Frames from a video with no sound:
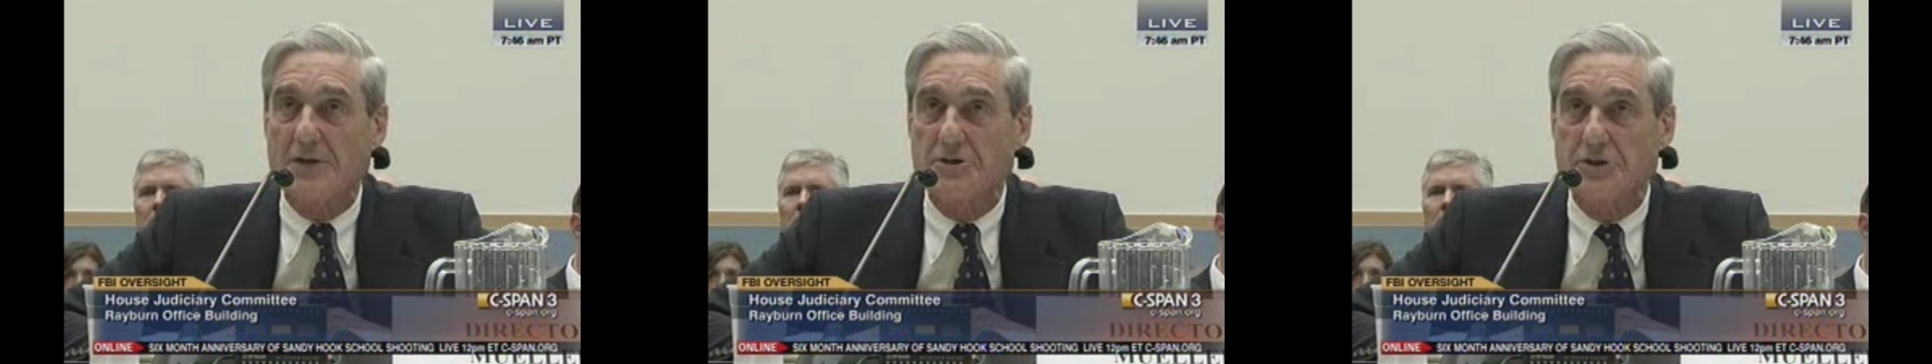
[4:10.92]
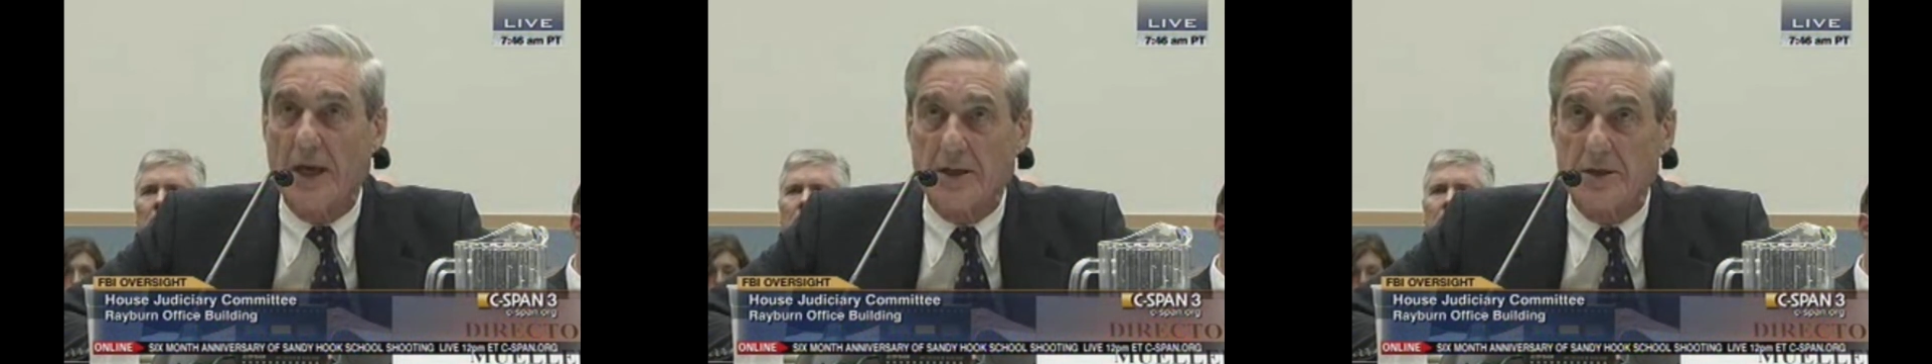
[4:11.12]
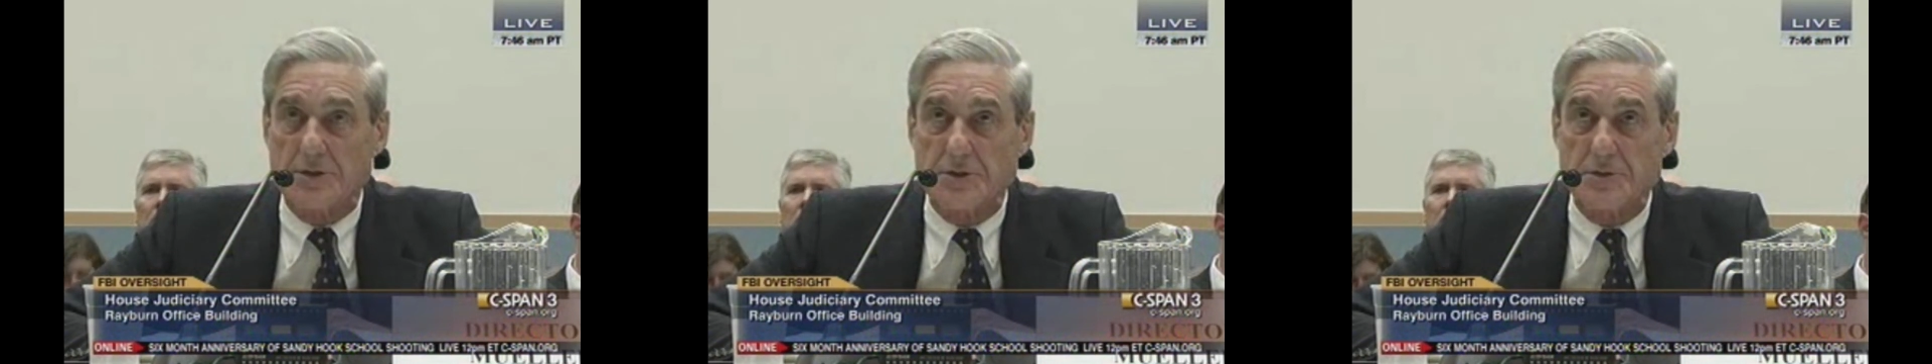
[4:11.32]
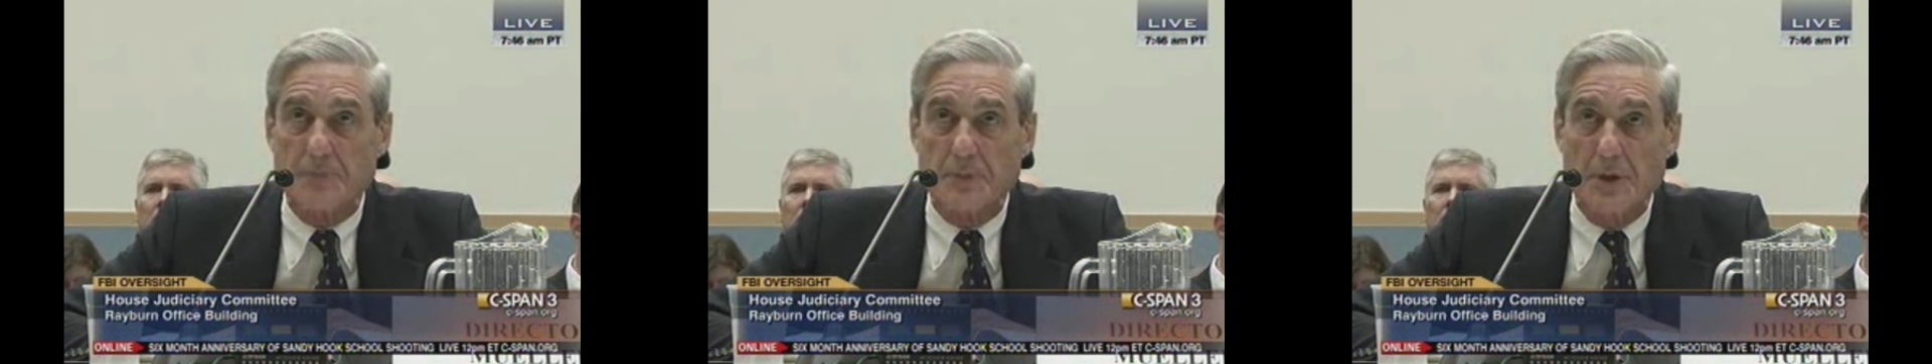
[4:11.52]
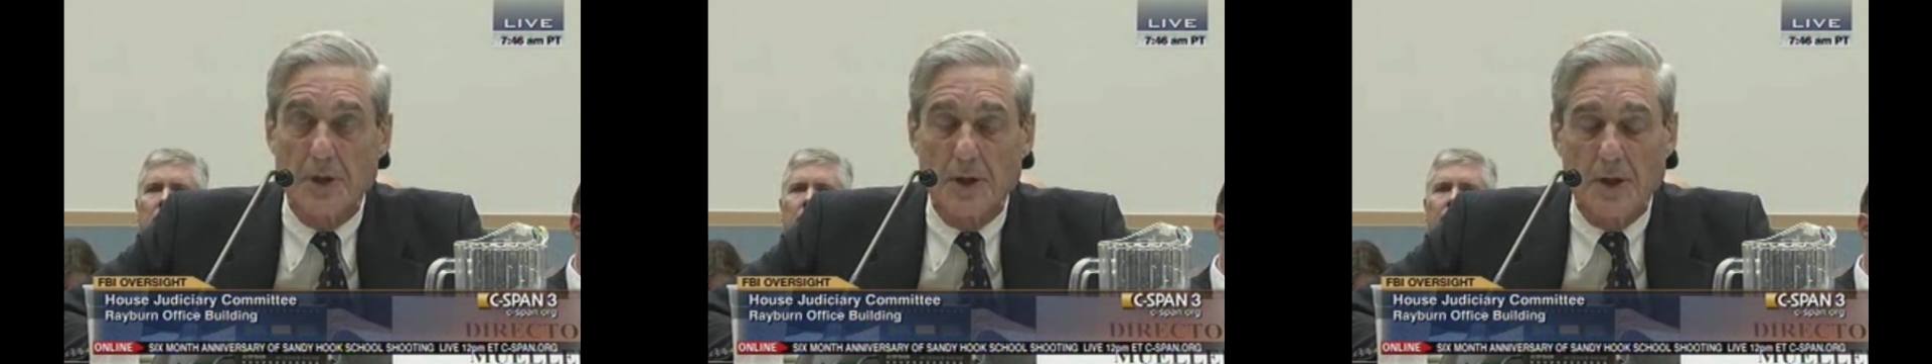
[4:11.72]
hijackers.
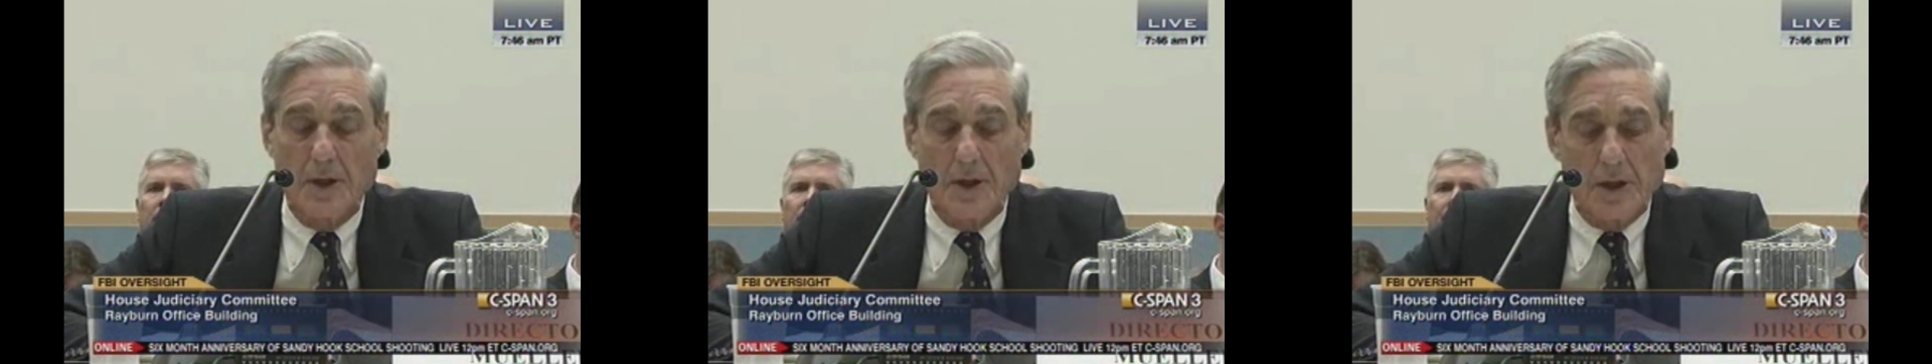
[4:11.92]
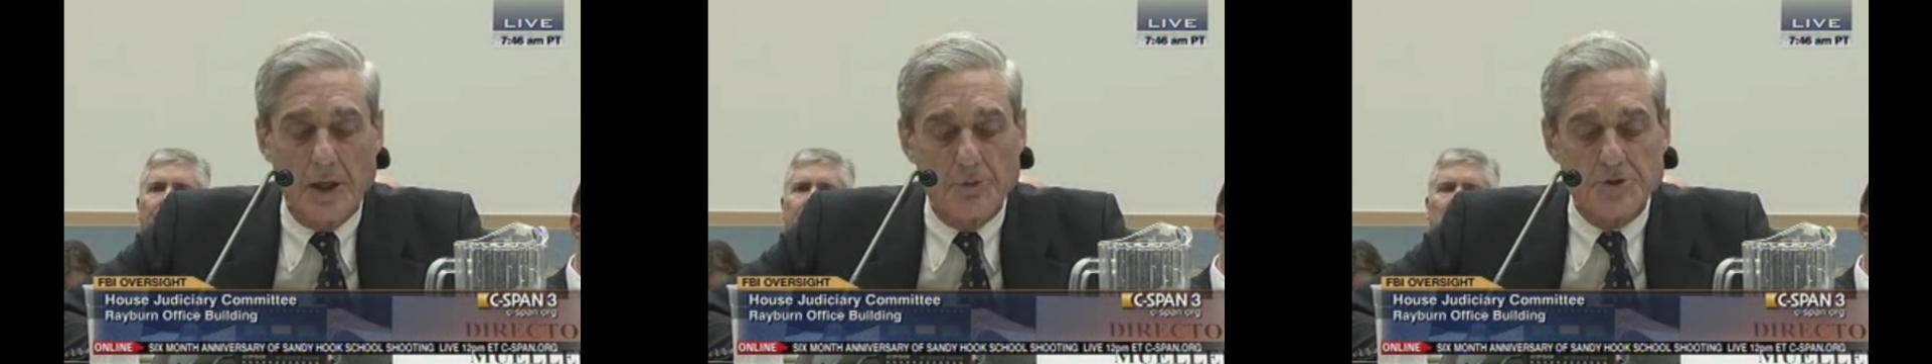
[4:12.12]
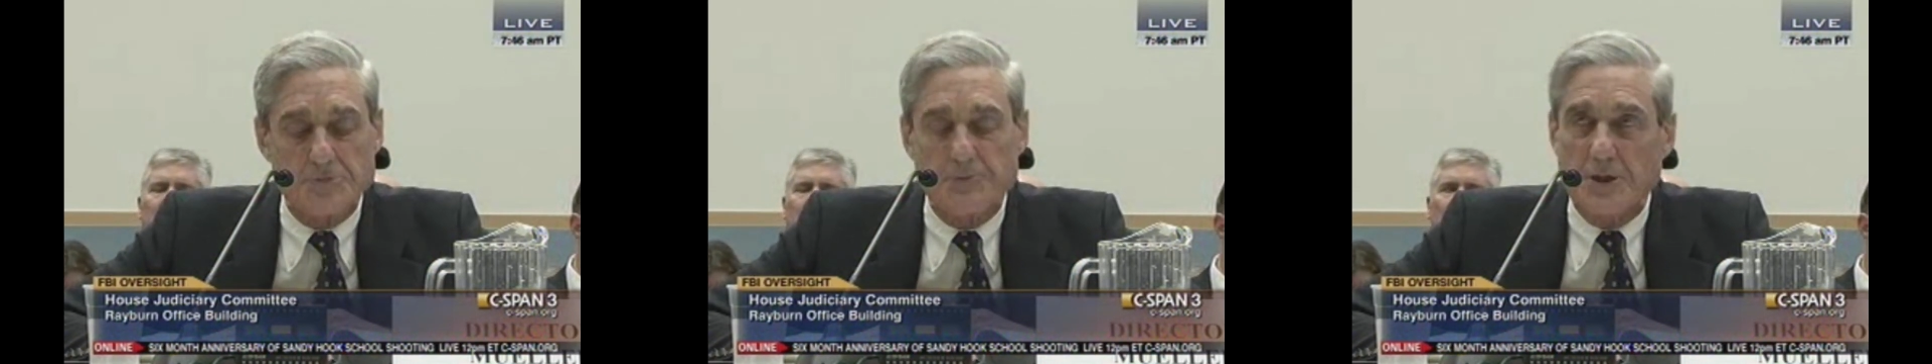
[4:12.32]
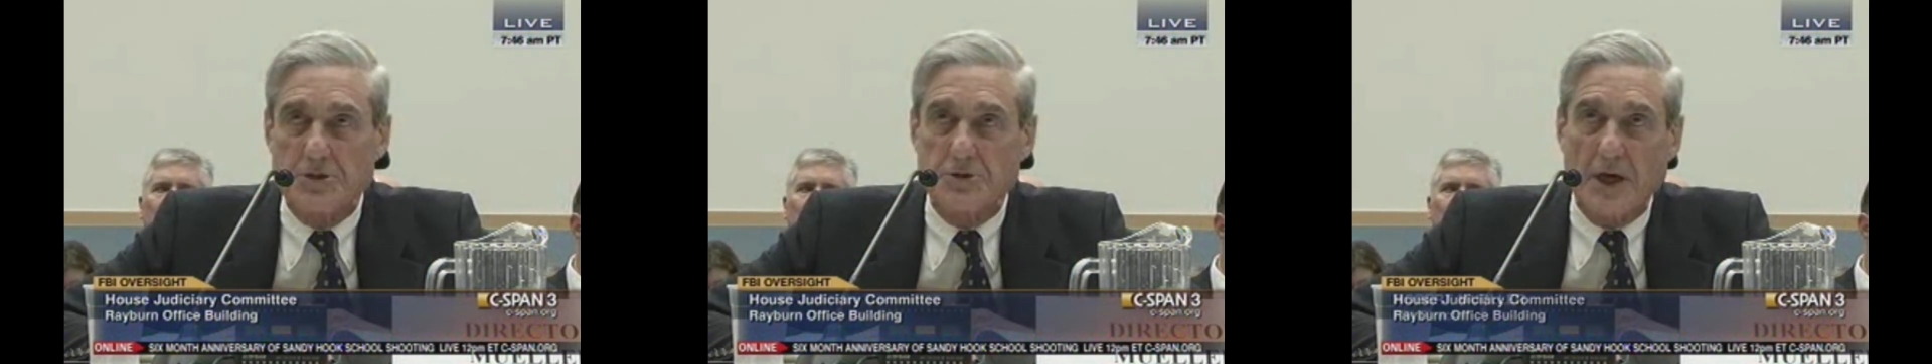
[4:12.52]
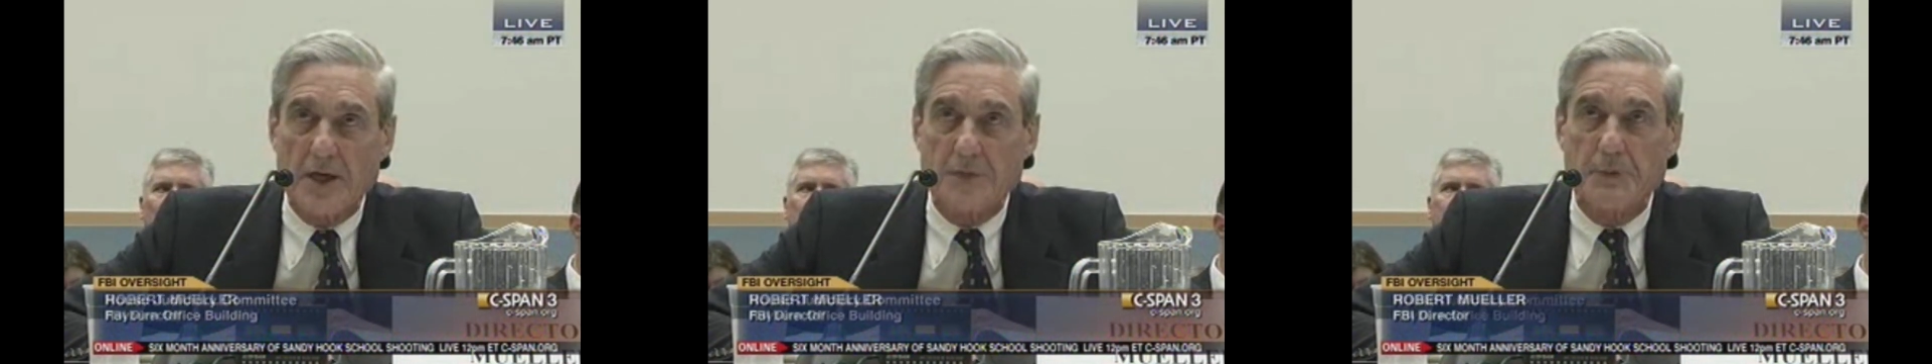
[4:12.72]
He was being
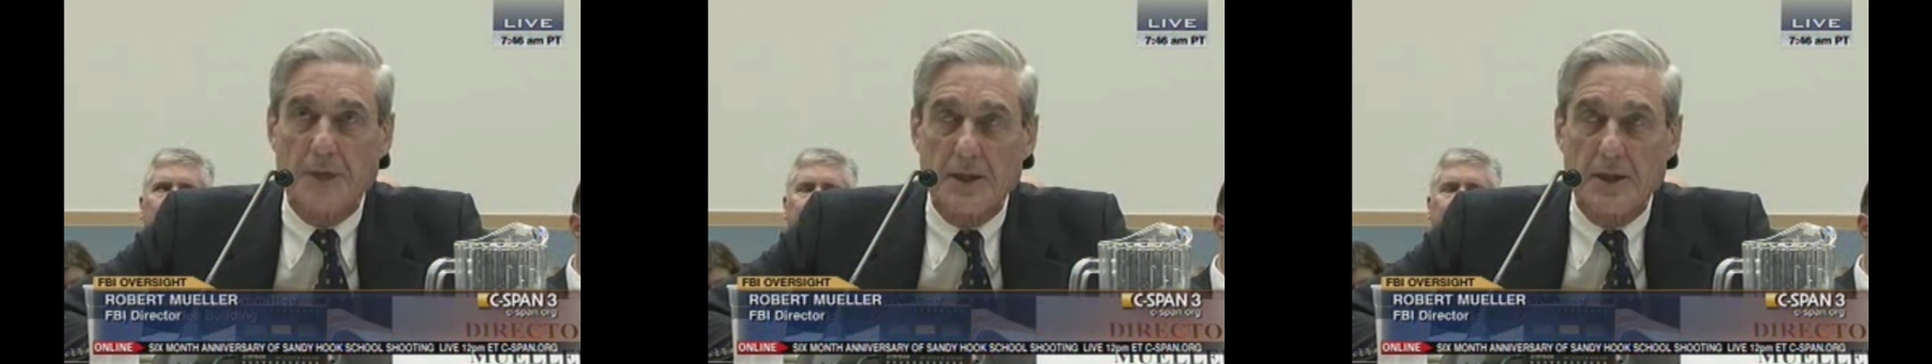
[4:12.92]
tracked